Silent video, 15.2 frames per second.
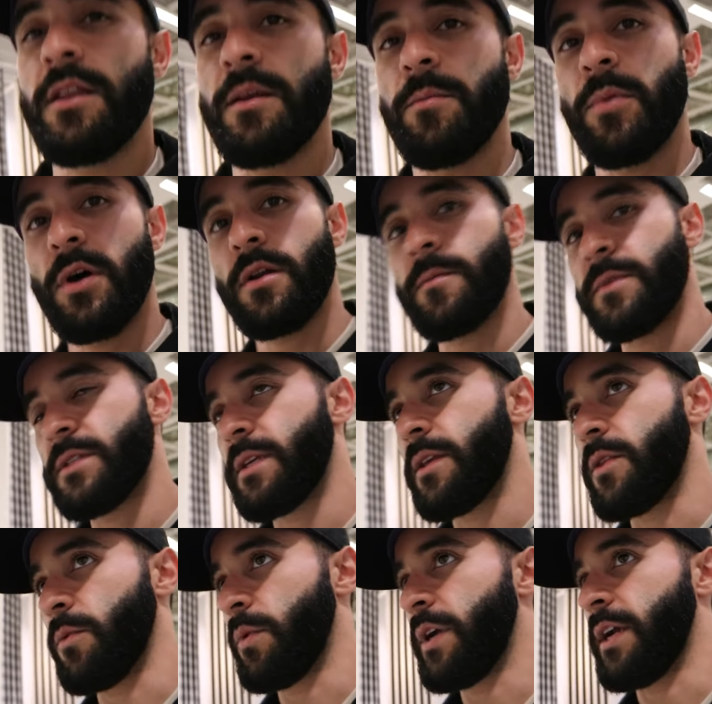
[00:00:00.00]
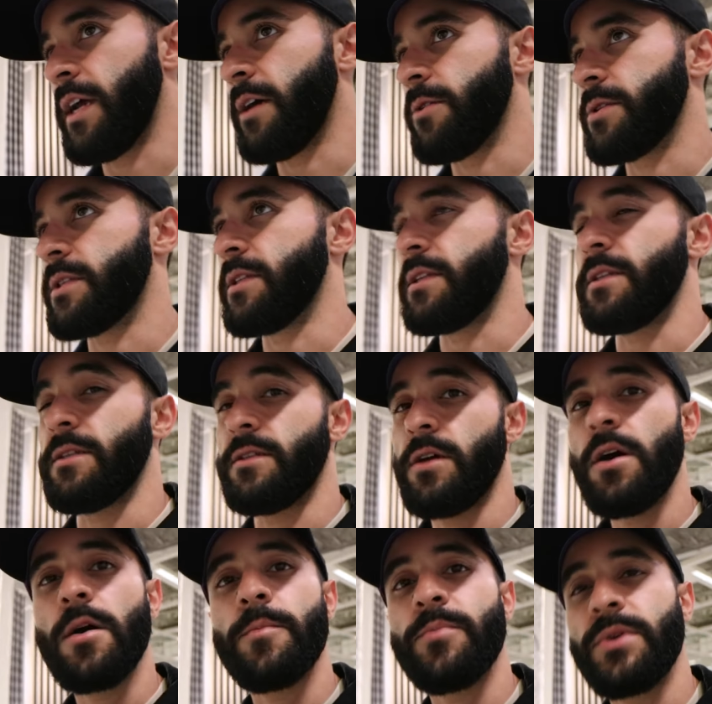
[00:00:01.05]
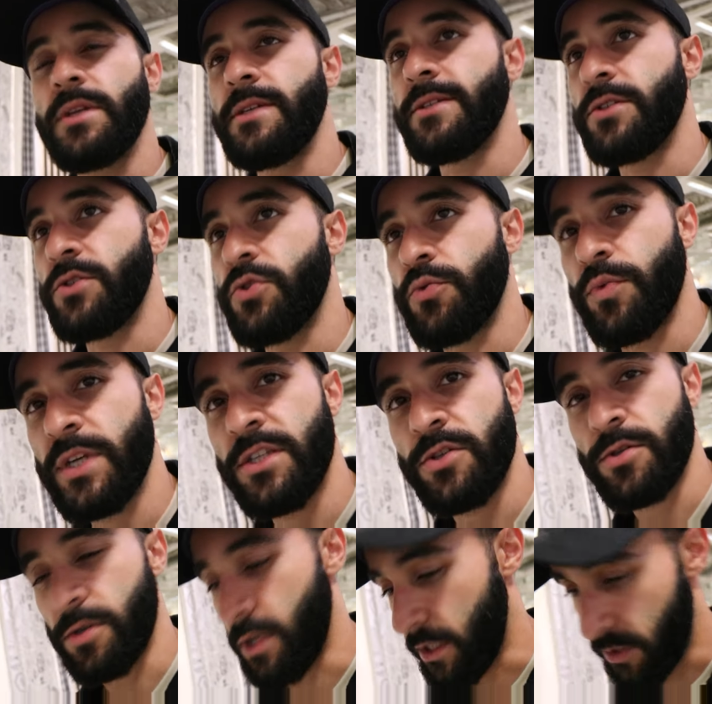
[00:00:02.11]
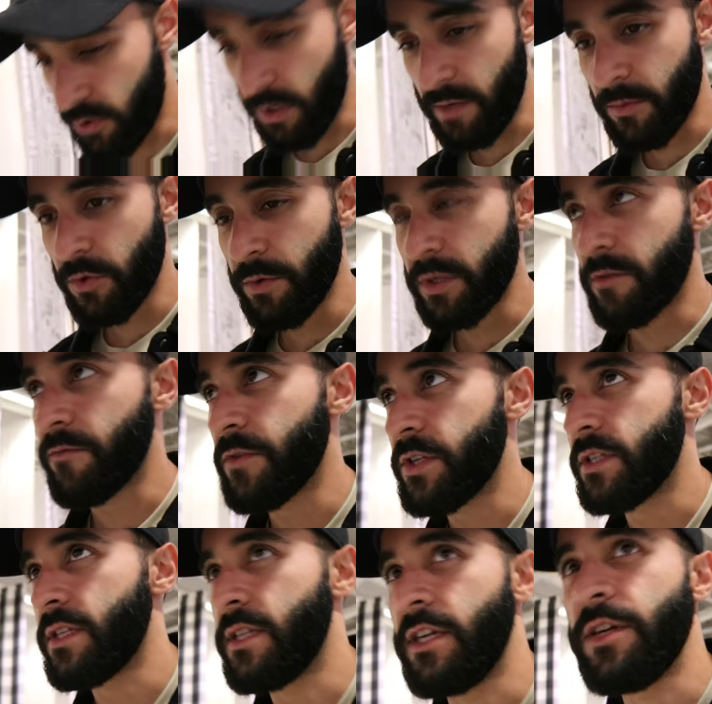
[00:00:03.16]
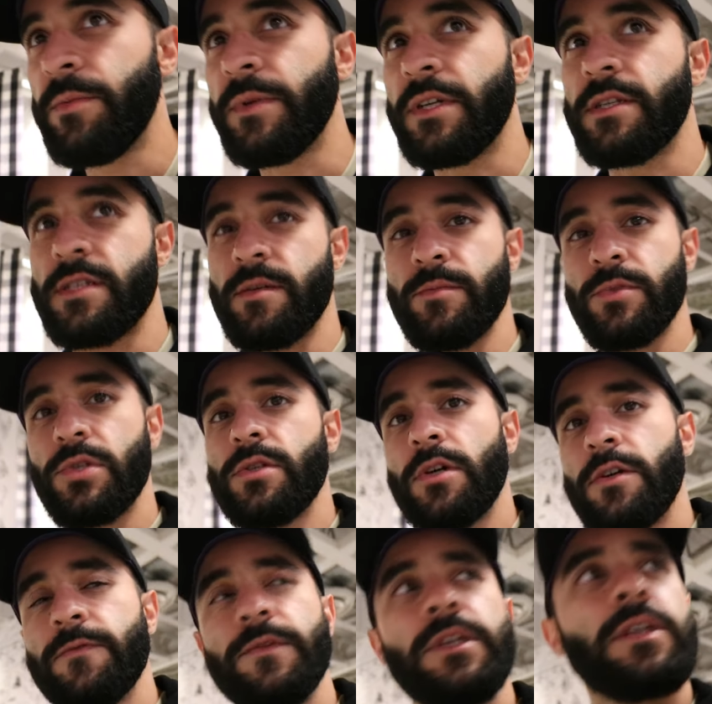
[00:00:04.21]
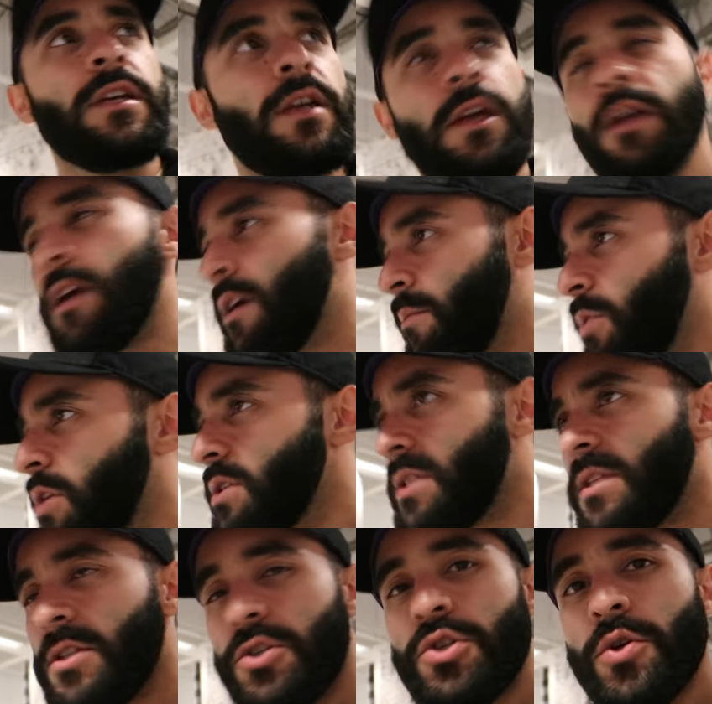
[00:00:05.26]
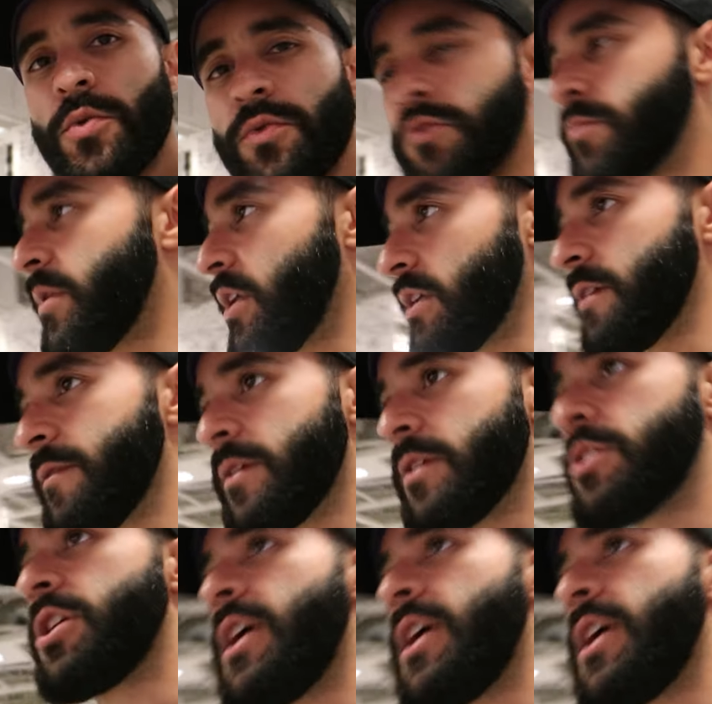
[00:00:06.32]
The bottom is like the warehouse, and at the top is the restaurant. So I'm going first there because I'm starving. But I'll see the showroom, I'll give it a